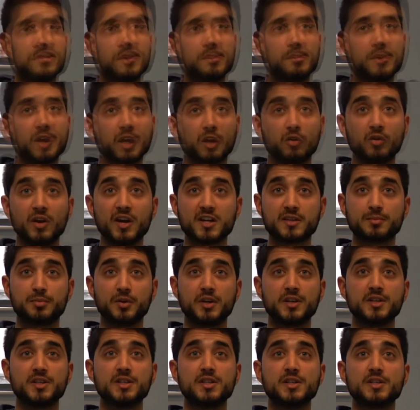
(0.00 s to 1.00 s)
My career
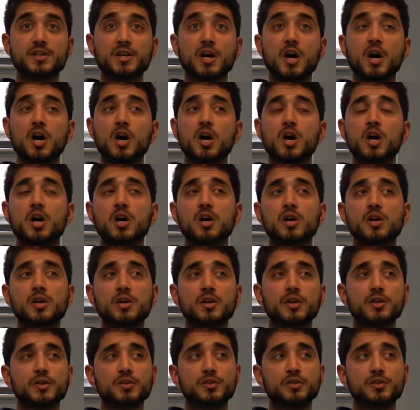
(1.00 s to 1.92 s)
aspirations are